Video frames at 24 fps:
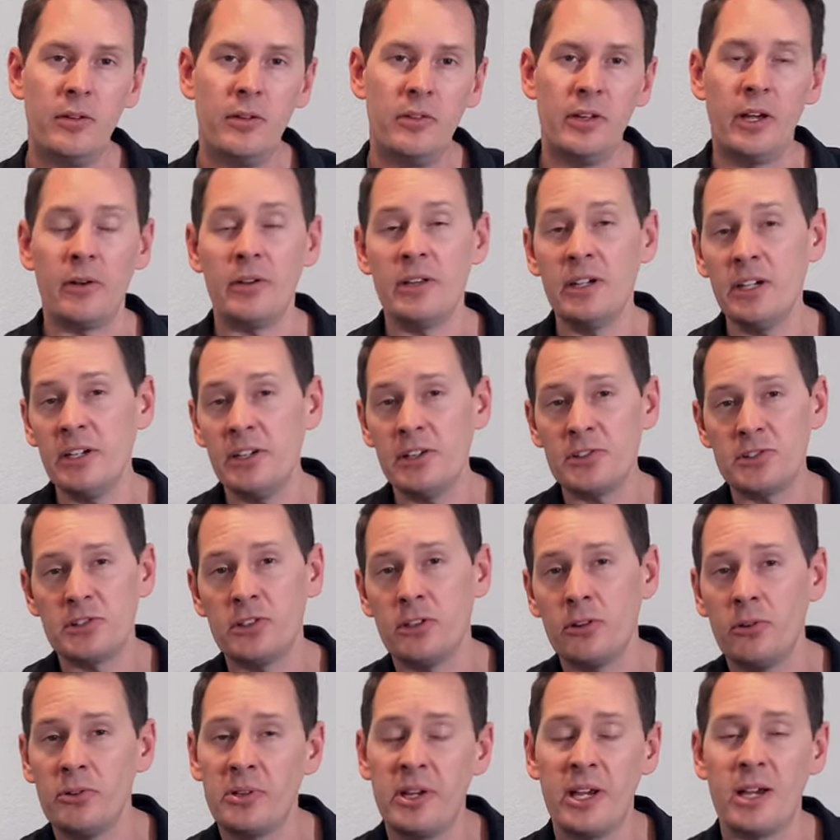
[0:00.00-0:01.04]
Now, in addition
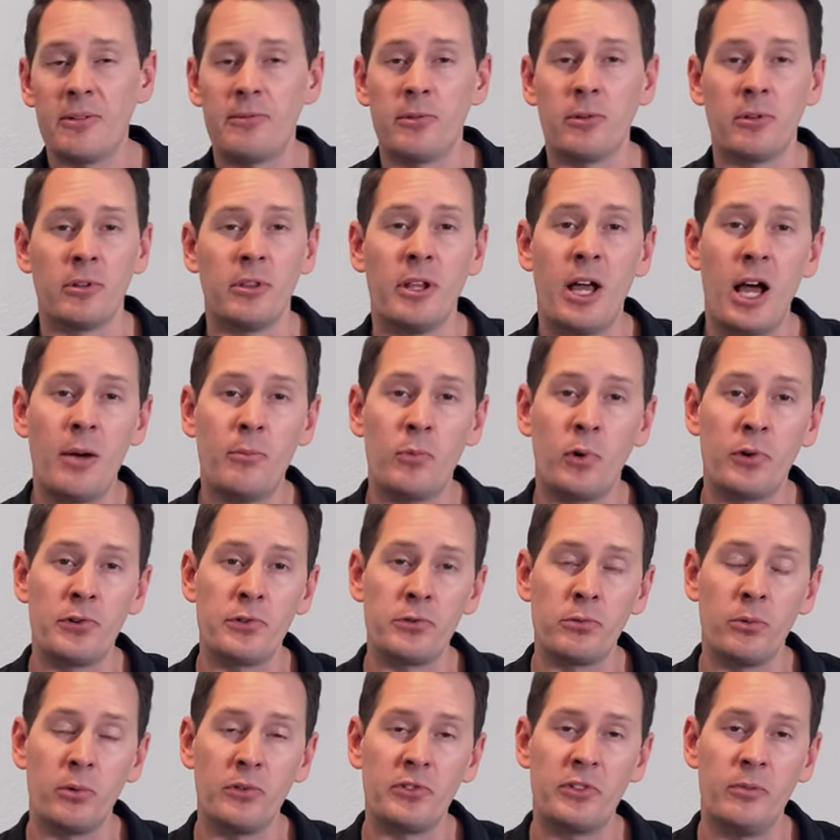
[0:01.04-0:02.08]
to looking out for a lot more
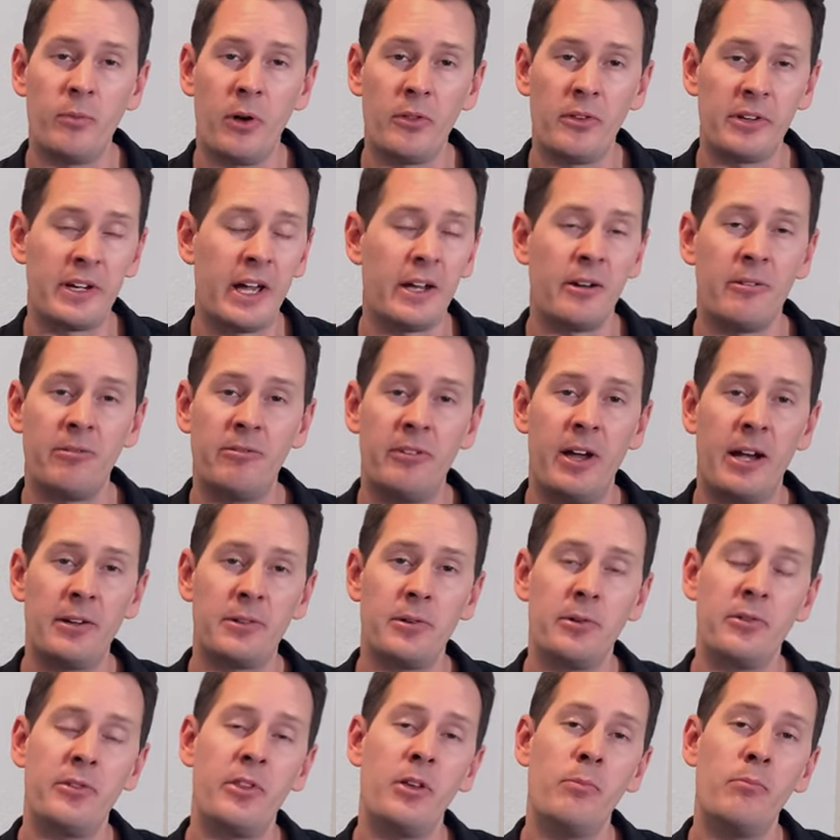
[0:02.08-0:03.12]
drool, some other kind of
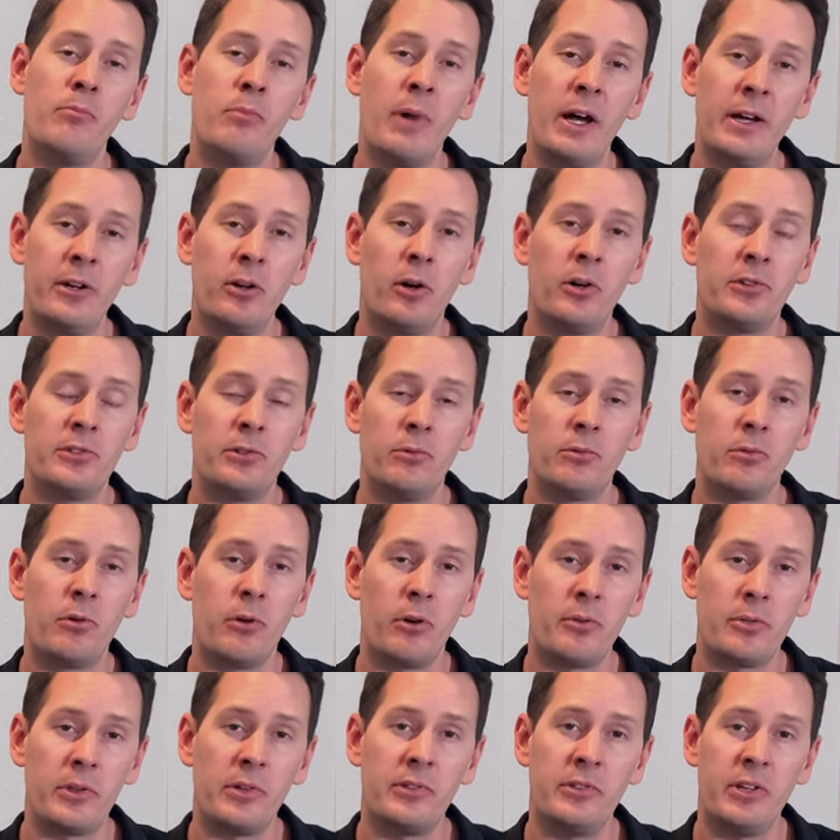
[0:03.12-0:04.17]
factors that might also
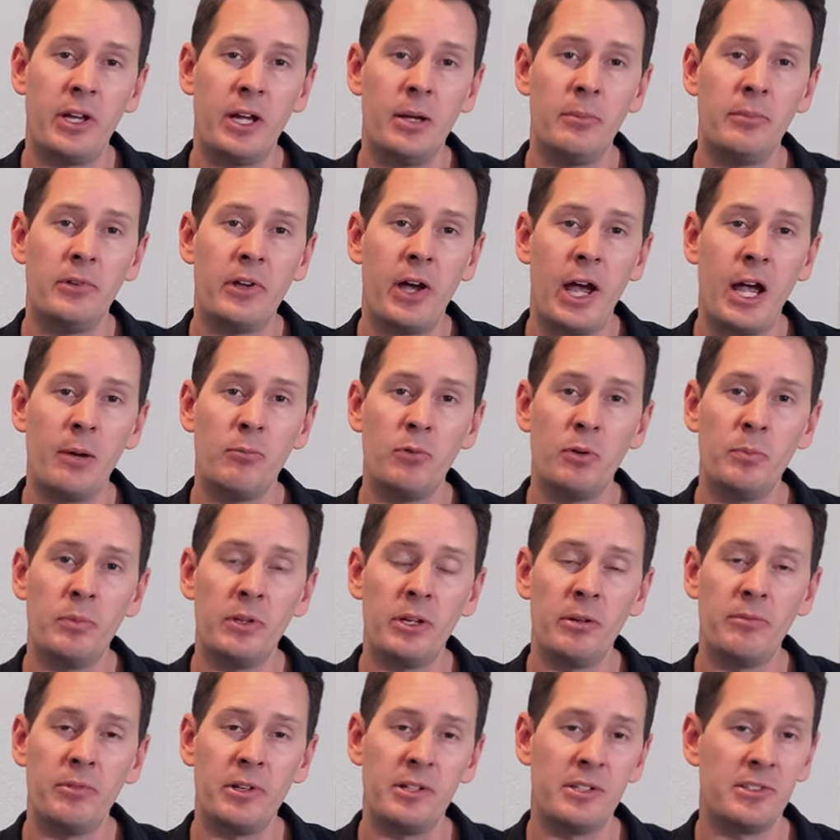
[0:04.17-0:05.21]
occur at the same time would
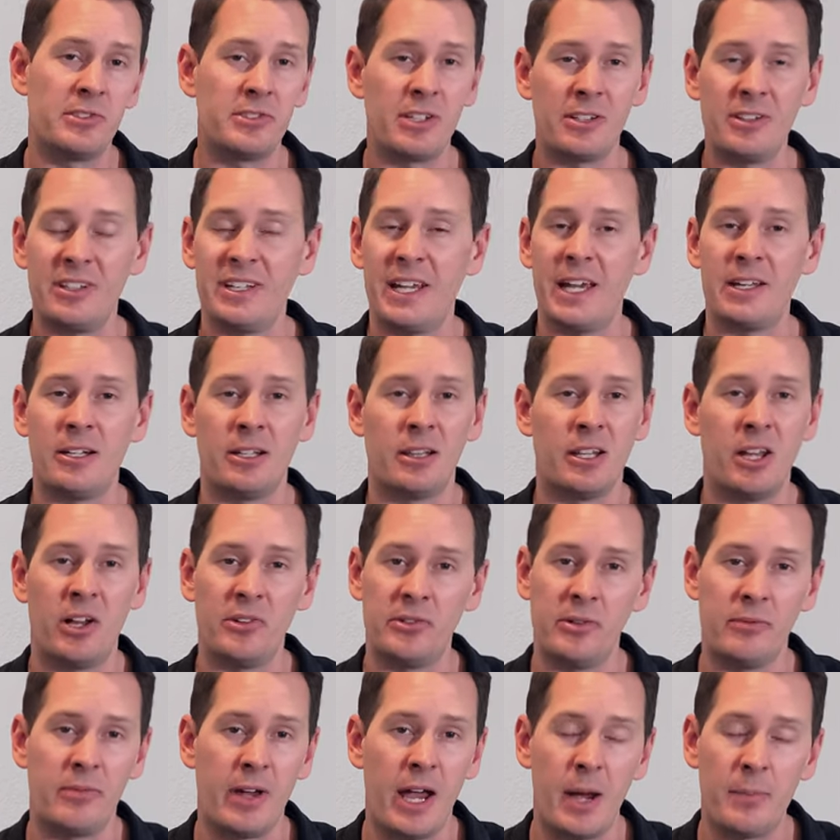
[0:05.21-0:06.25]
be if they just suddenly had a
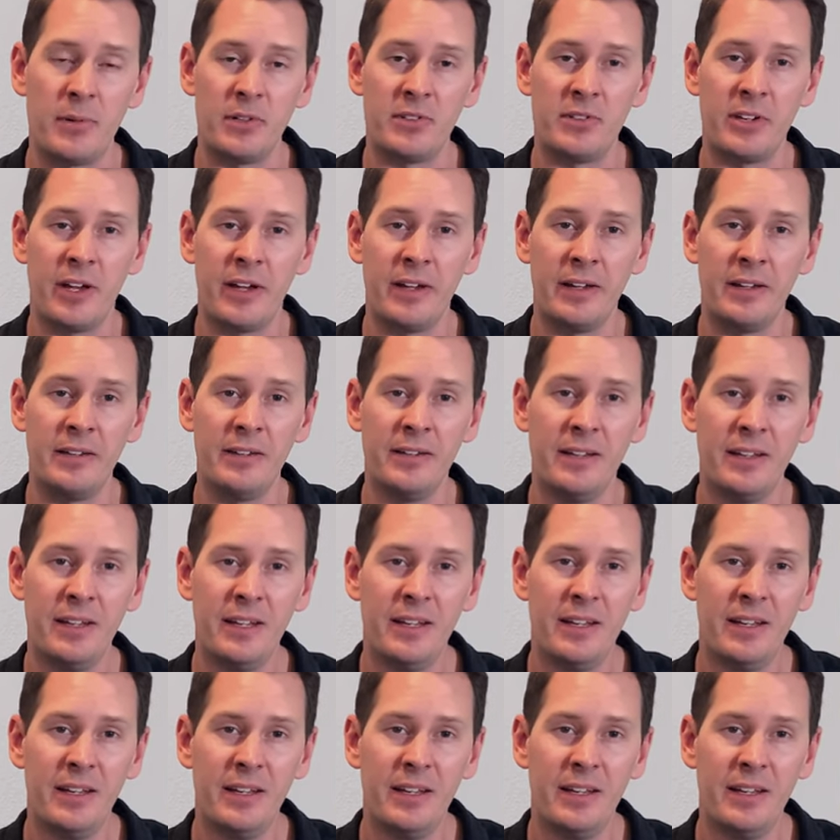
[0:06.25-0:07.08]
loss of appetite,